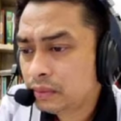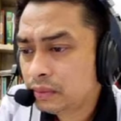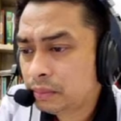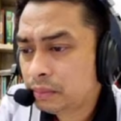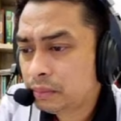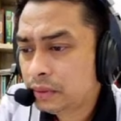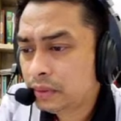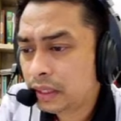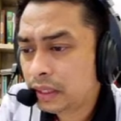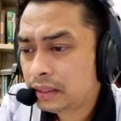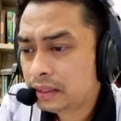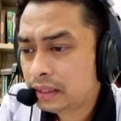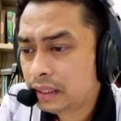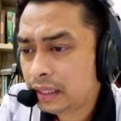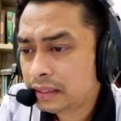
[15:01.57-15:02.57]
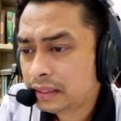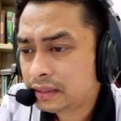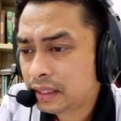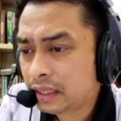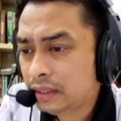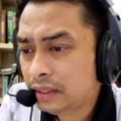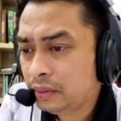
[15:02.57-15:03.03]
on this one. For example, you
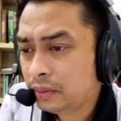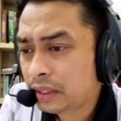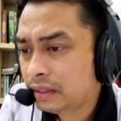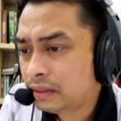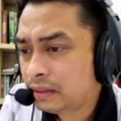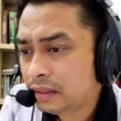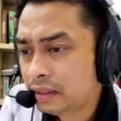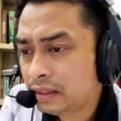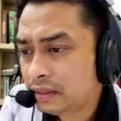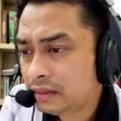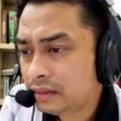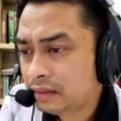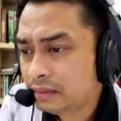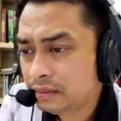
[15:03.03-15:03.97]
X scaling, you can